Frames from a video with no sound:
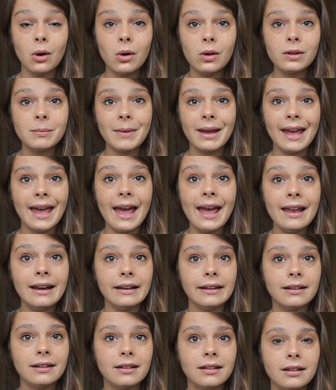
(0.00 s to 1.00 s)
all in my
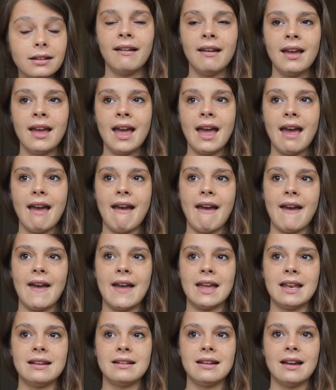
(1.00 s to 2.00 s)
head.
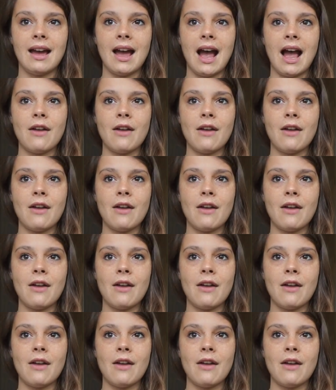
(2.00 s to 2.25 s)
And